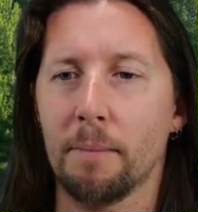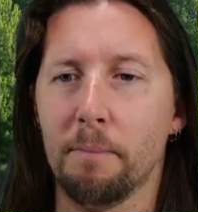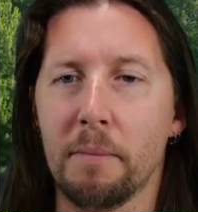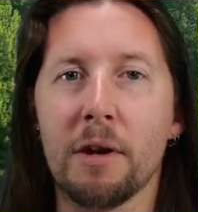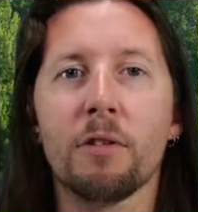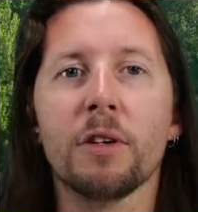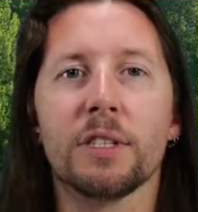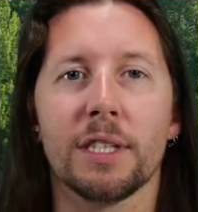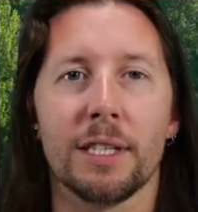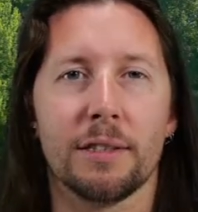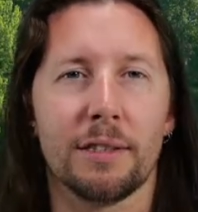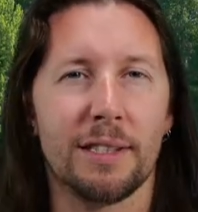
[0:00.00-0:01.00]

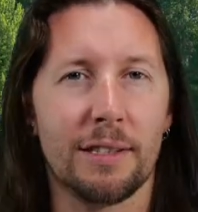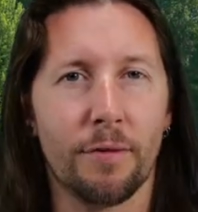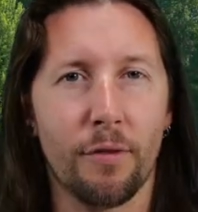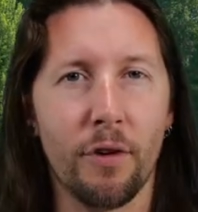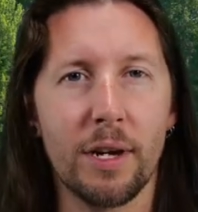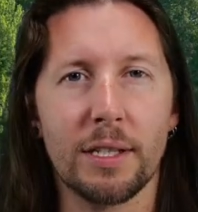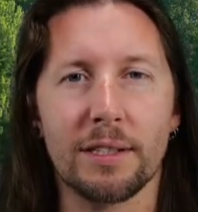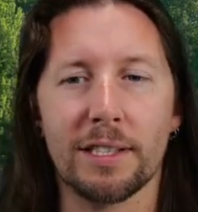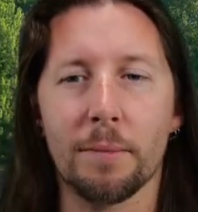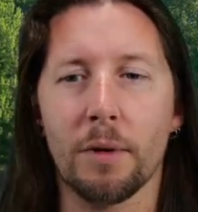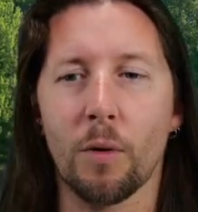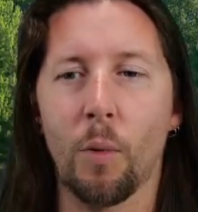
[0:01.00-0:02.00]

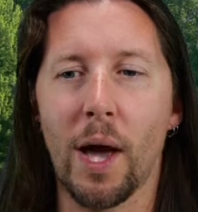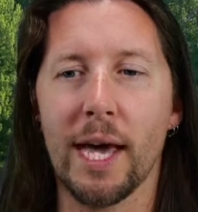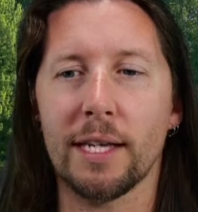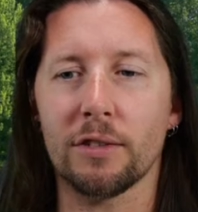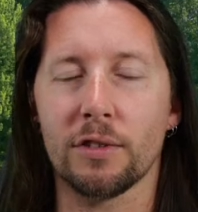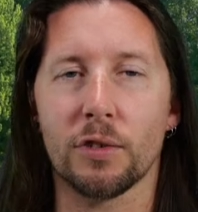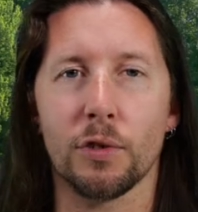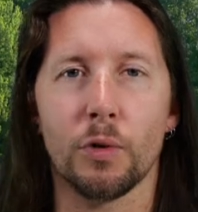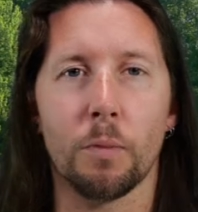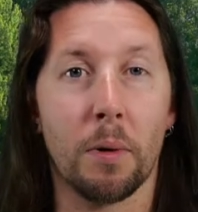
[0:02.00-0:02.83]
ways to